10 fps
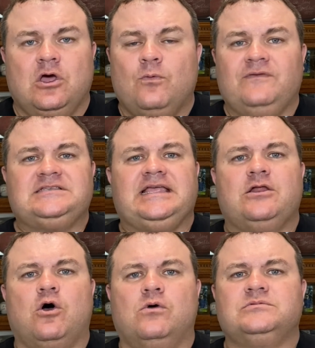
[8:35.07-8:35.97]
We've
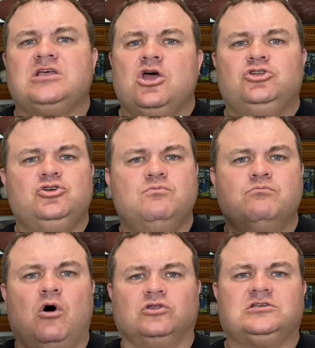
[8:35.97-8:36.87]
seen homes do
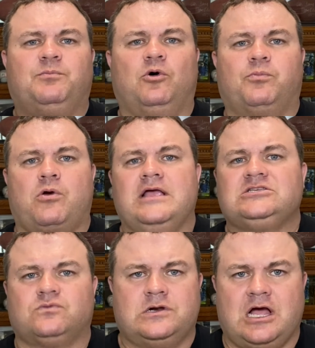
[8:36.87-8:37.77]
multiple
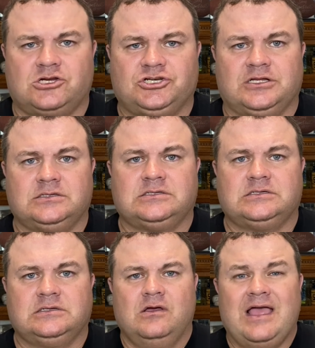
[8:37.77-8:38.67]
price reductions.